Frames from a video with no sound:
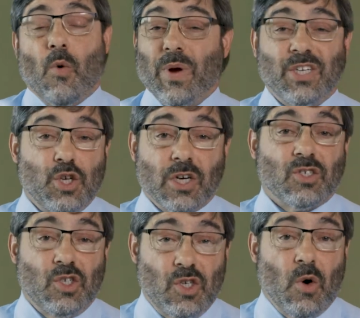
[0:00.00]
We
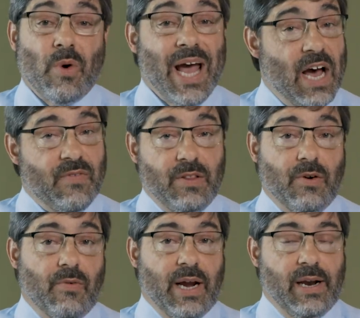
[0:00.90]
just don't have
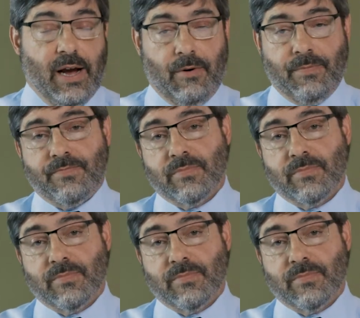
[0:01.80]
either right now.